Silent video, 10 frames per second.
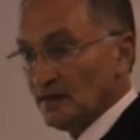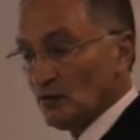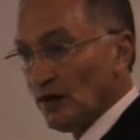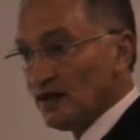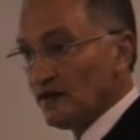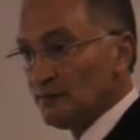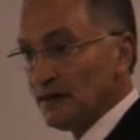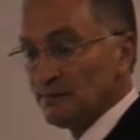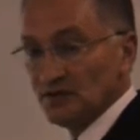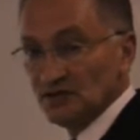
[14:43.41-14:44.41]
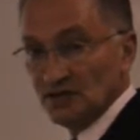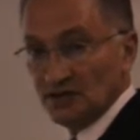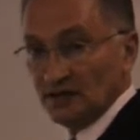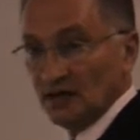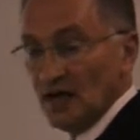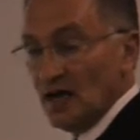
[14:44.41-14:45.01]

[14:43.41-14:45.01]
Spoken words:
the way they've been positioned.